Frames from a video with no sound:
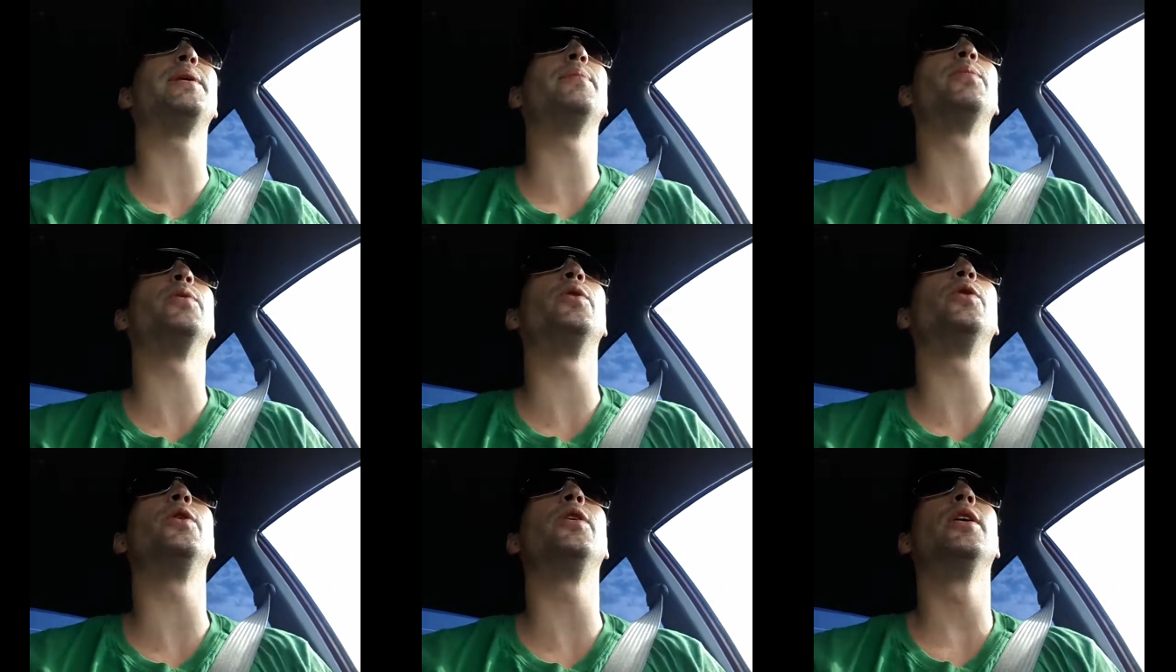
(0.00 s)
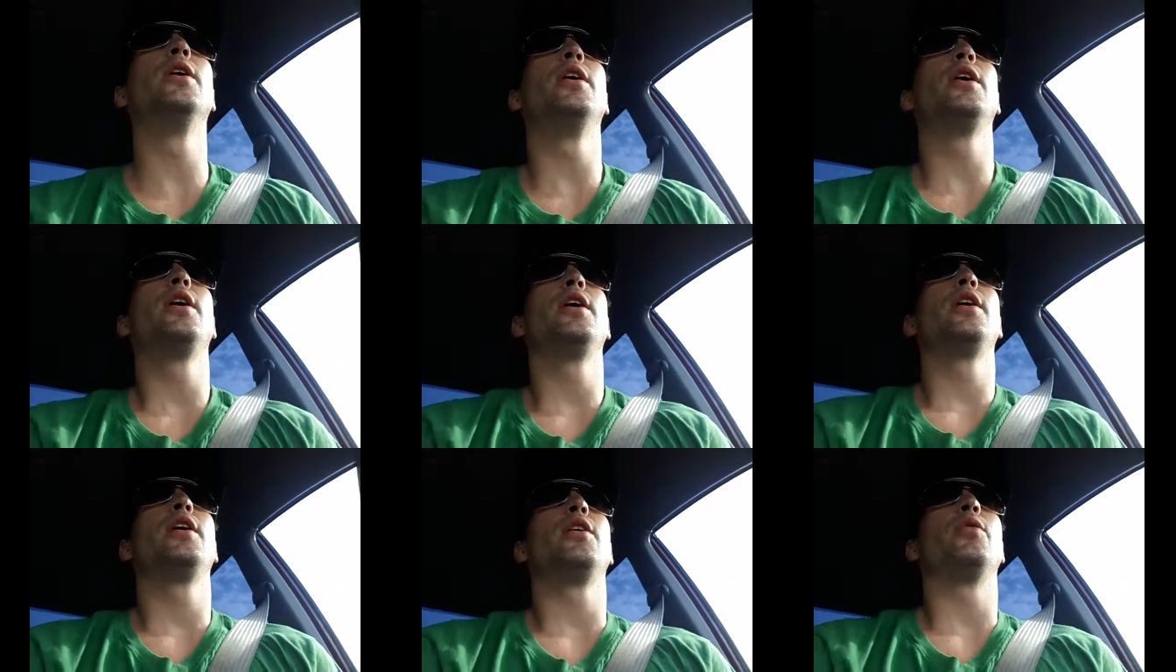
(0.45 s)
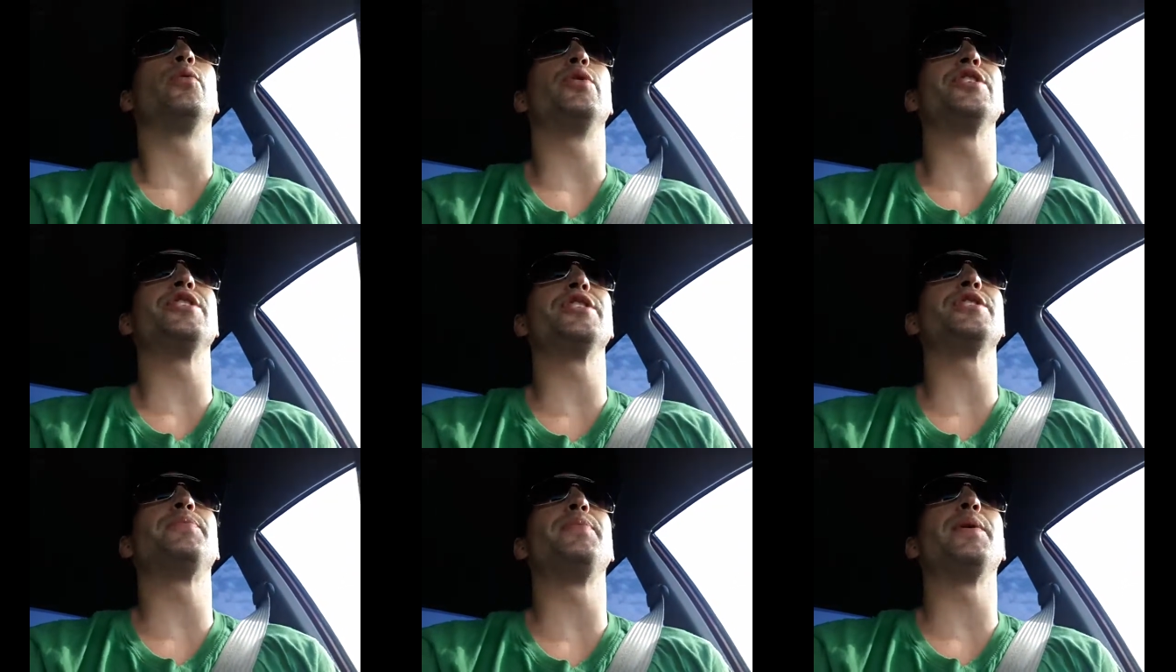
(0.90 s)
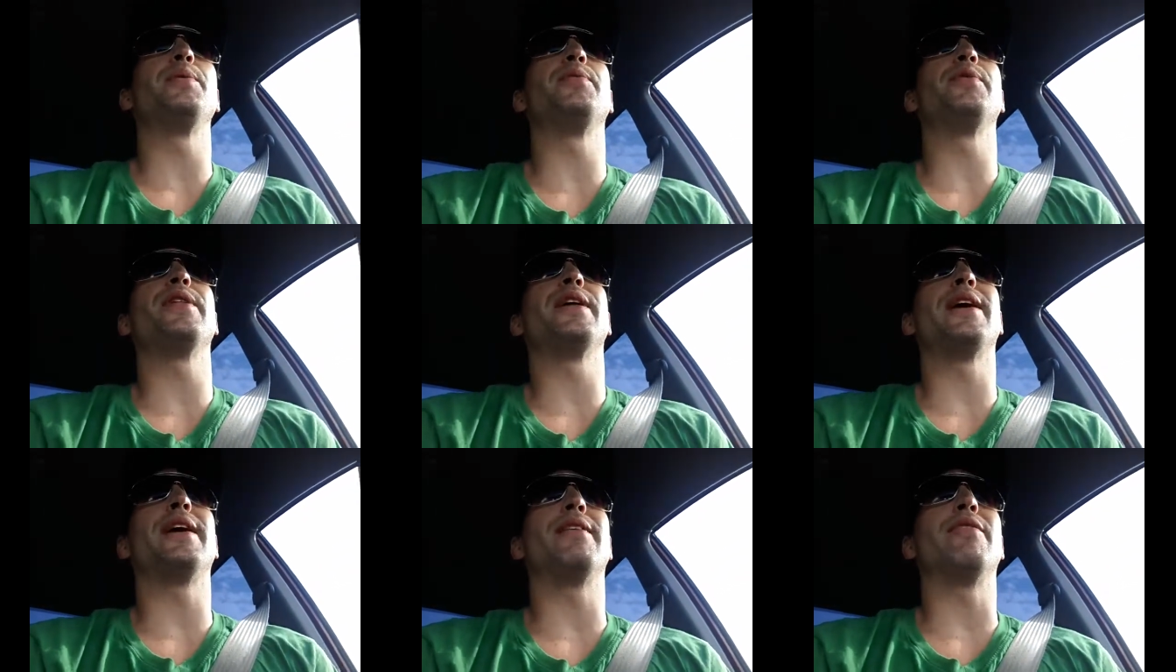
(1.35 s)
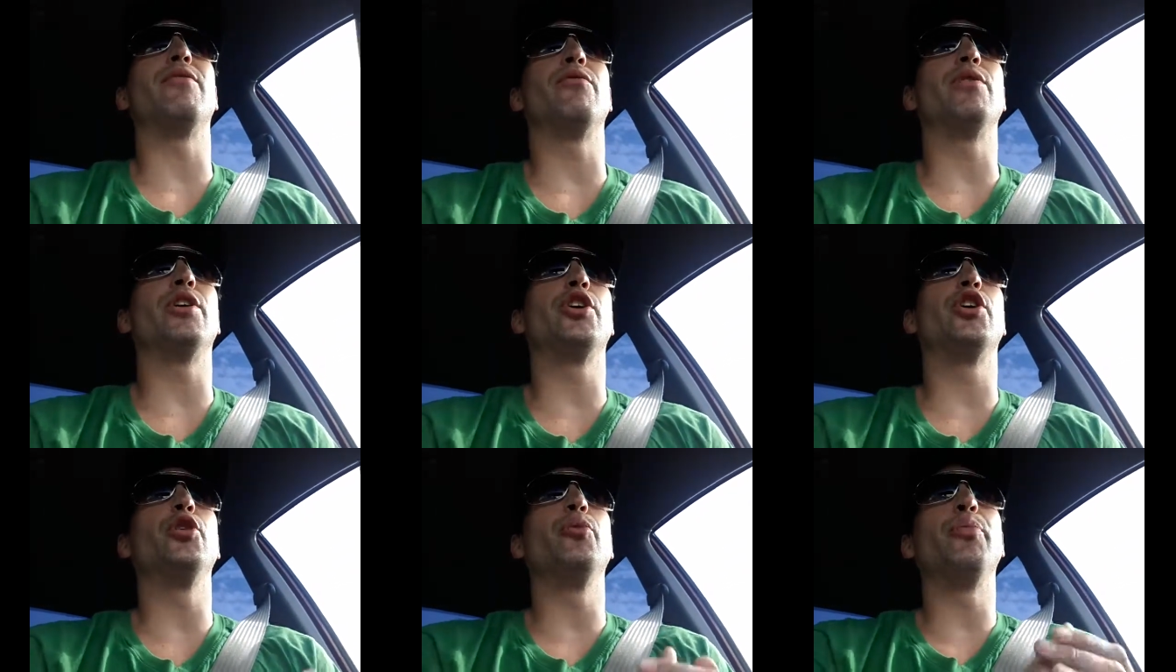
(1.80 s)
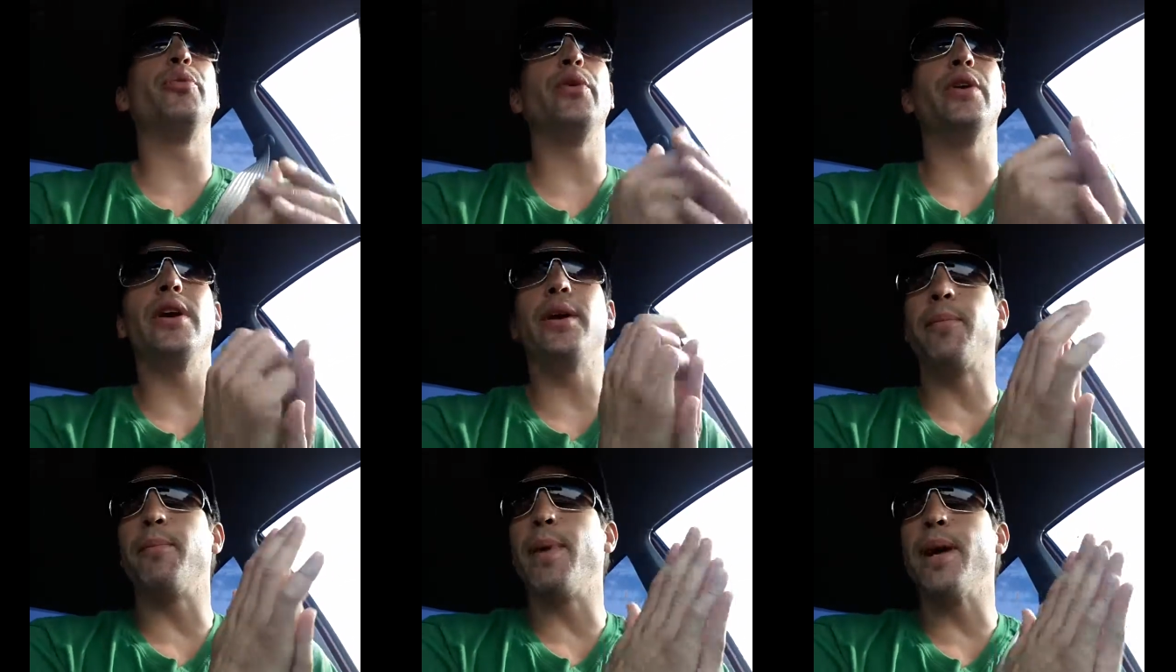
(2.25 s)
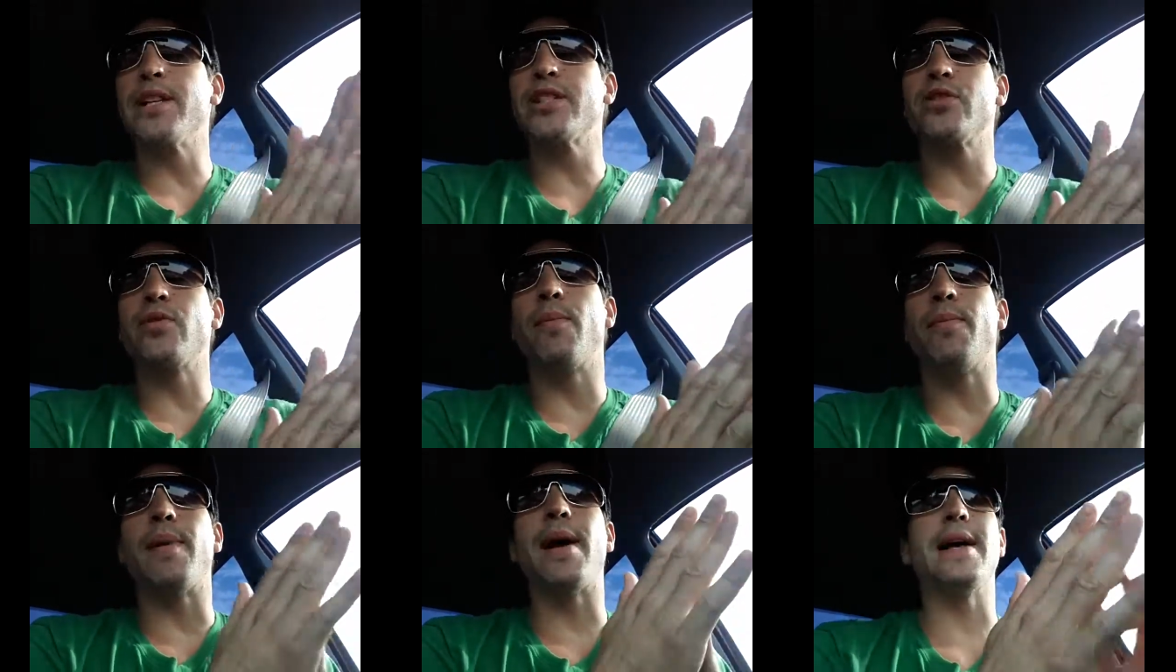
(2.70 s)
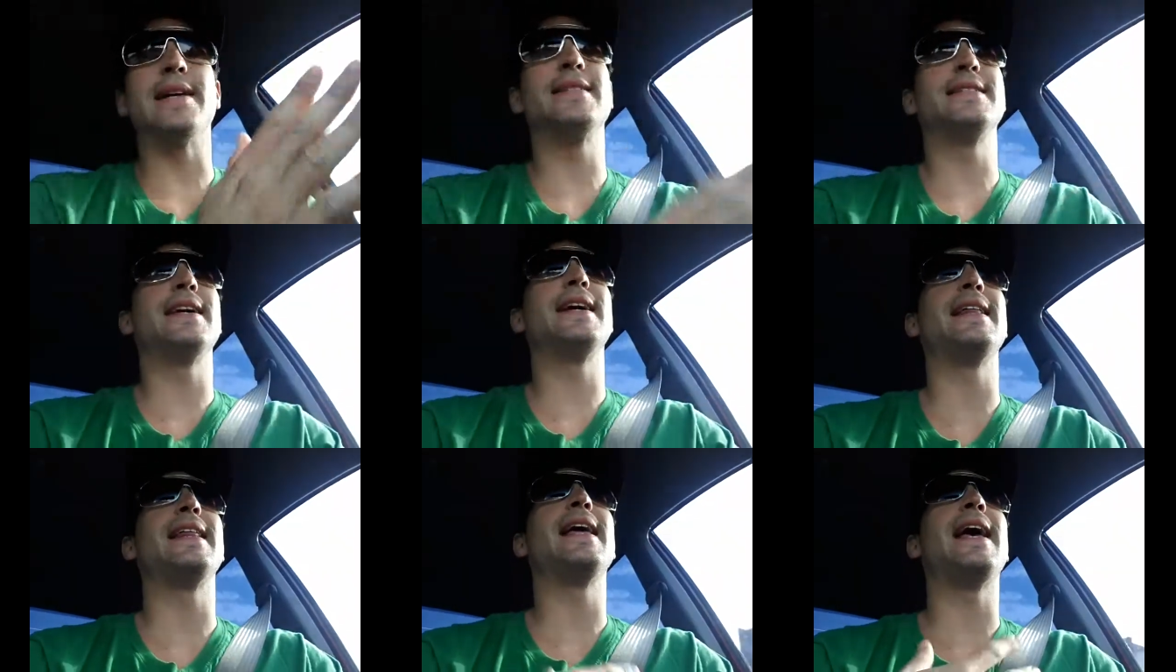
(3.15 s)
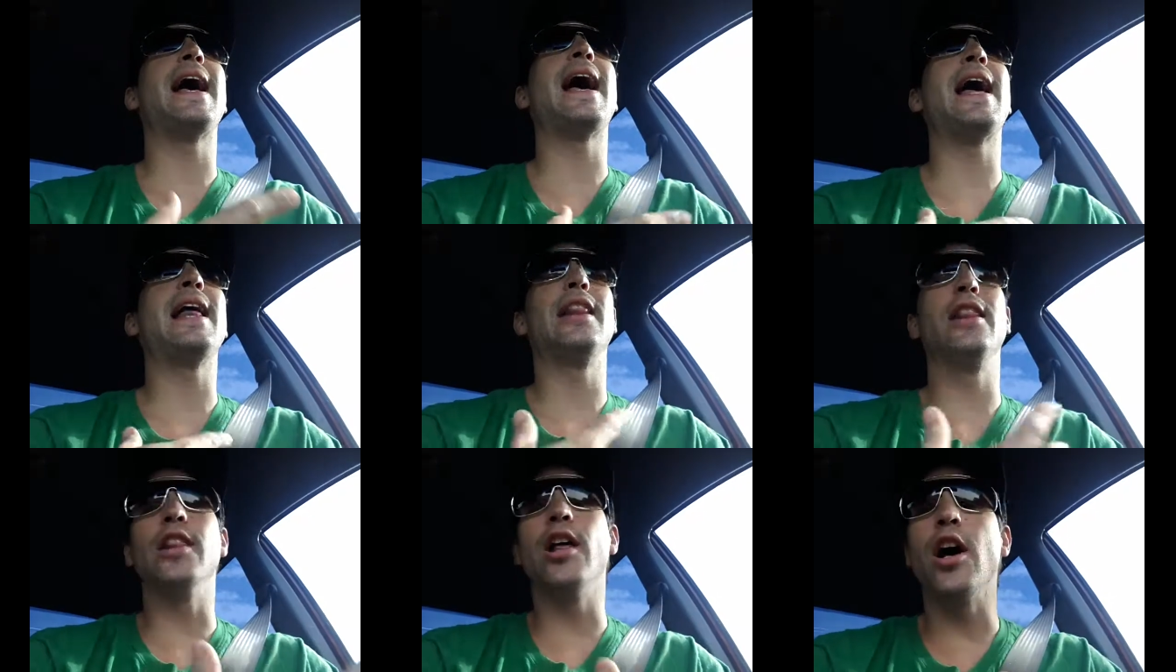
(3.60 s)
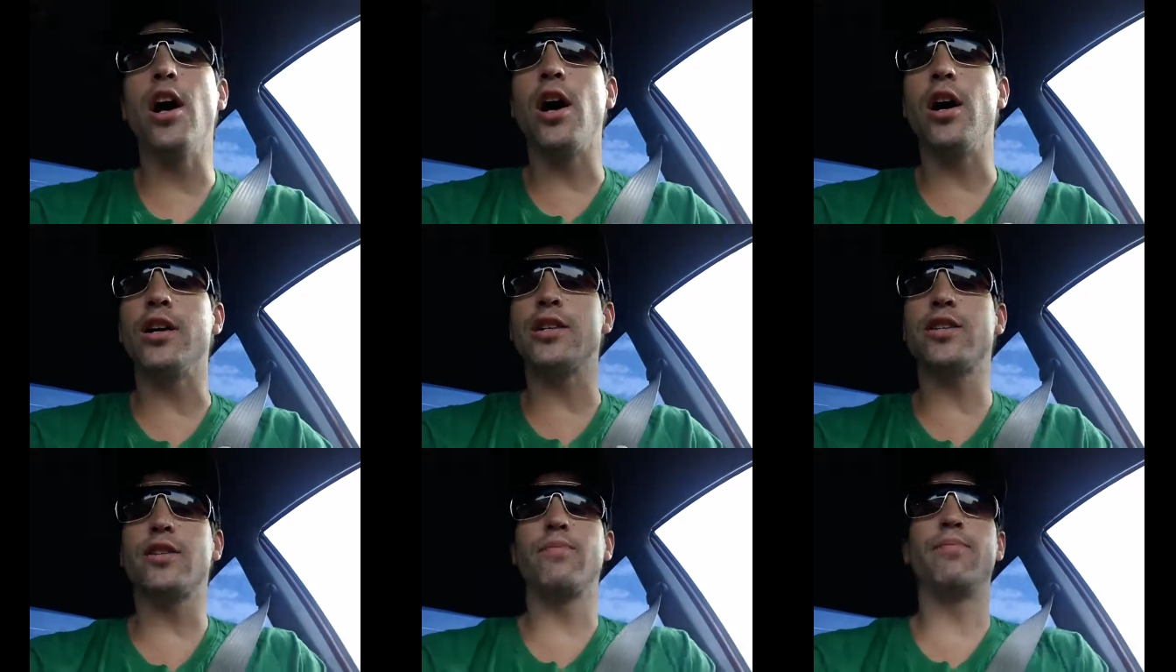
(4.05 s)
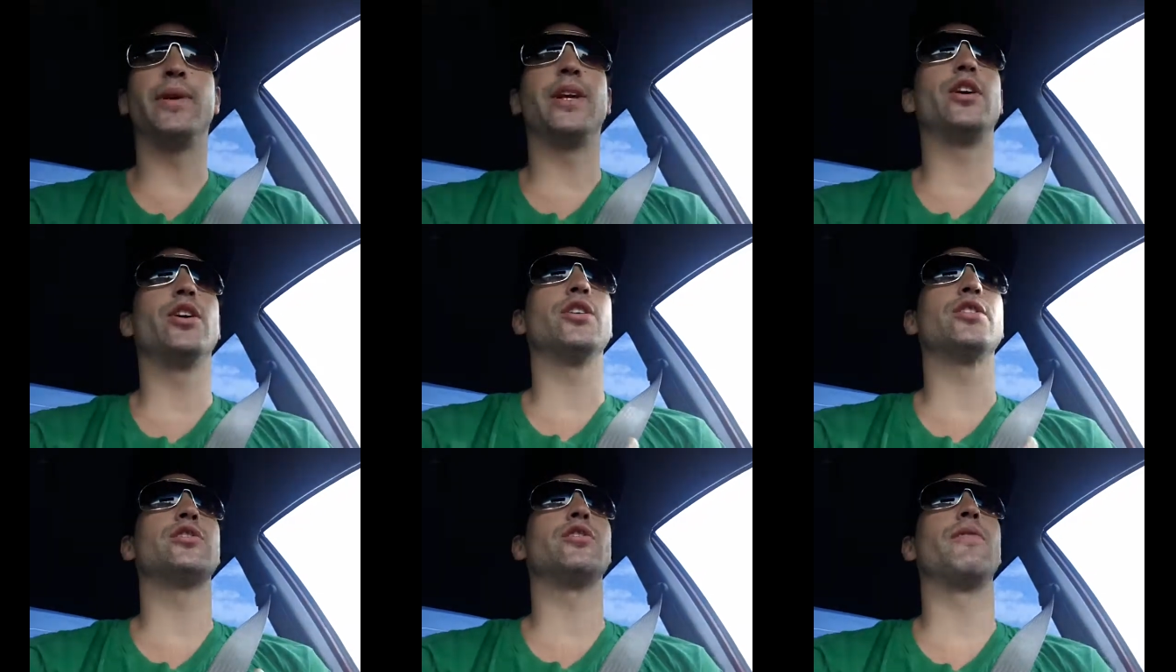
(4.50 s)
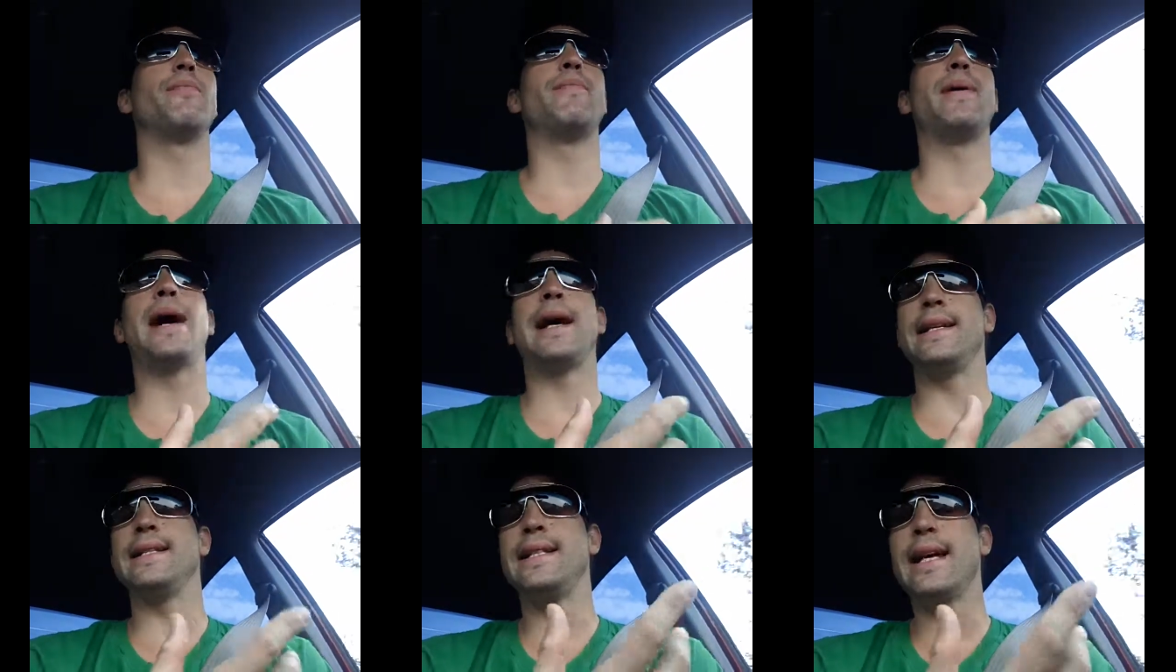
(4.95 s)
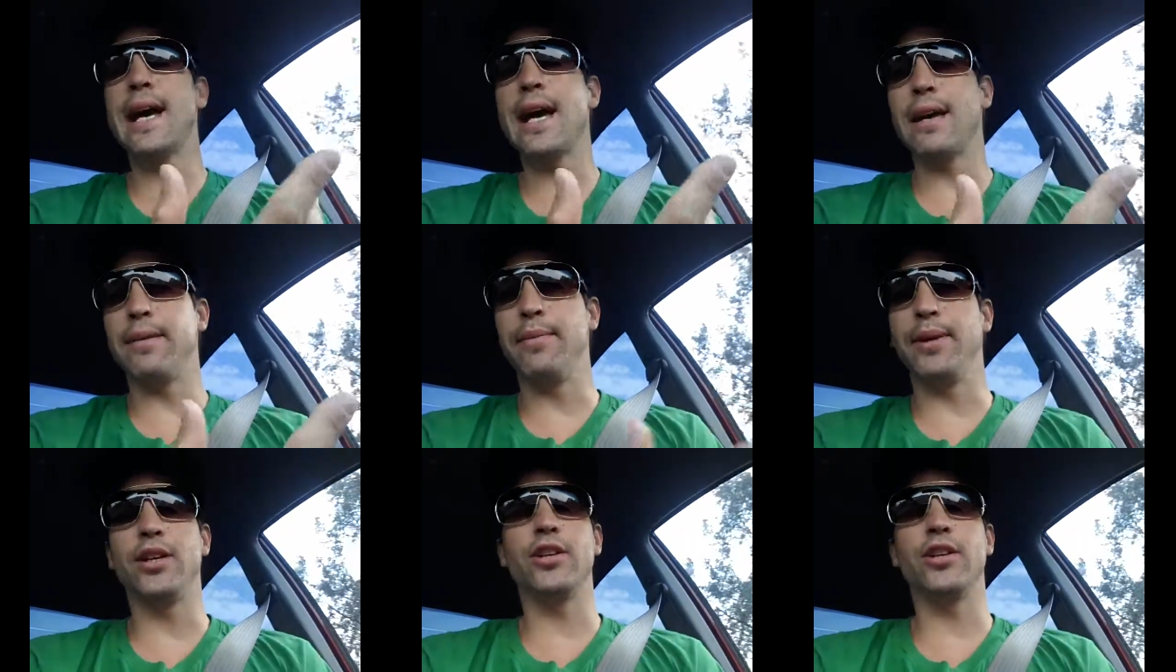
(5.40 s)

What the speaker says: people. We're just people that are recuperating muscle mass that they had lost because of bad diet,